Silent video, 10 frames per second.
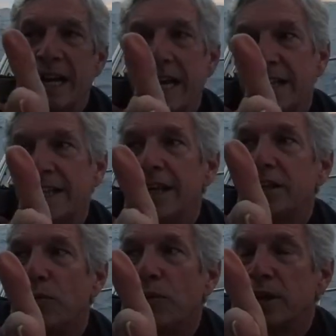and then
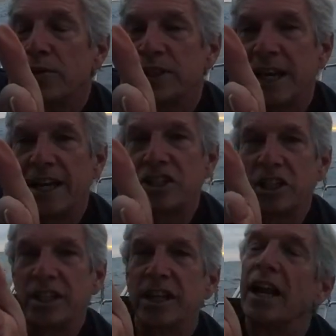the wind would catch
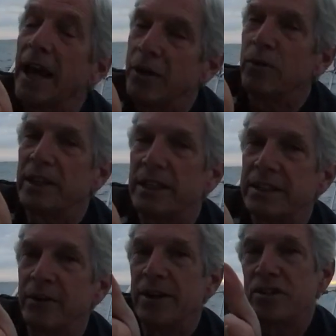it, the light wind that
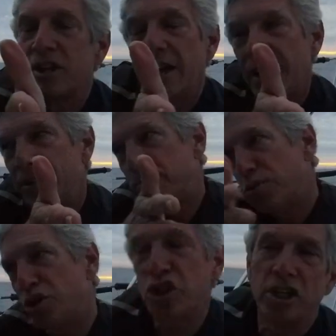there is, and
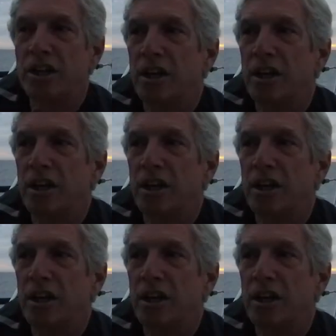push it,